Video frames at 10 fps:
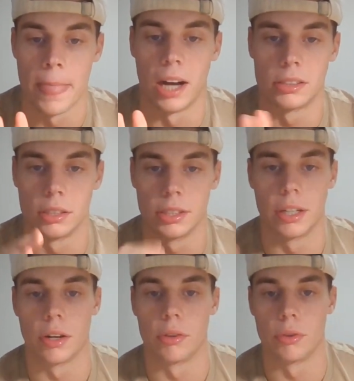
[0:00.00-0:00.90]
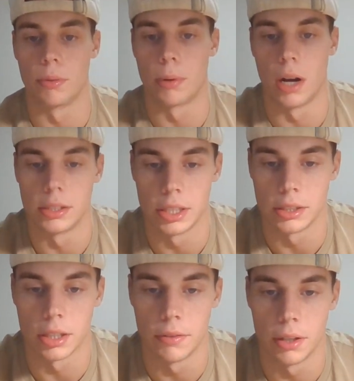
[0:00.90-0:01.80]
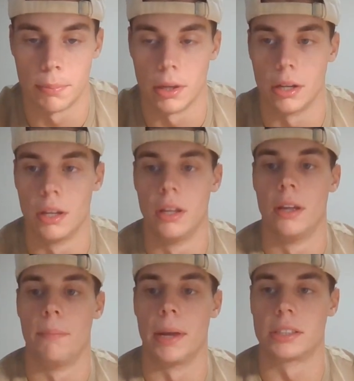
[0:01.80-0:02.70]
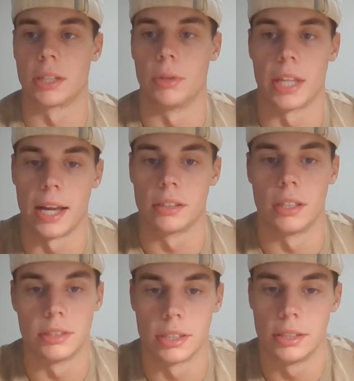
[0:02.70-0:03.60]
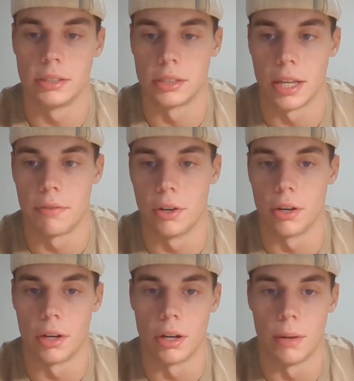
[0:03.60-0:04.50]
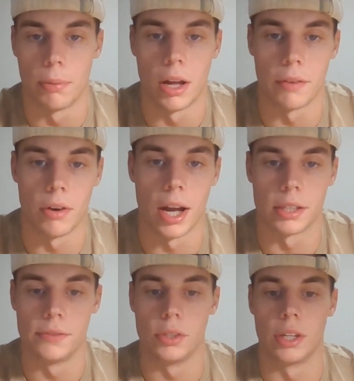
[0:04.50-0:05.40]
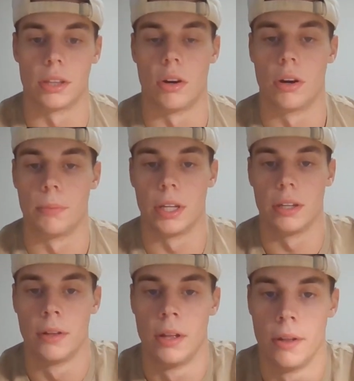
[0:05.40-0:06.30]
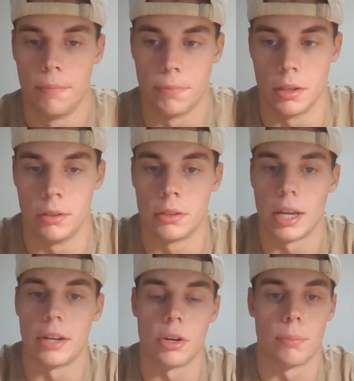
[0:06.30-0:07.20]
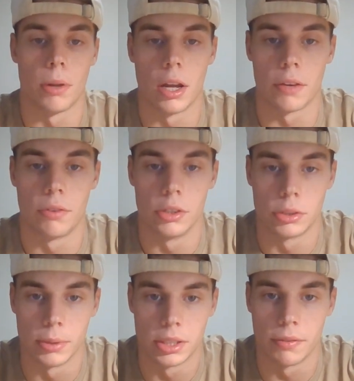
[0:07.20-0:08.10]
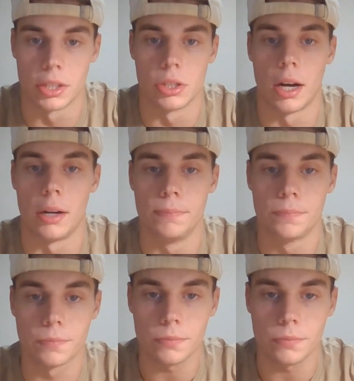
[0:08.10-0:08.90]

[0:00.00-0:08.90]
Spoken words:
I still need to go through the process of it. But basically, what that does is if you're applying for active duty in the Army and you're applying for a specific job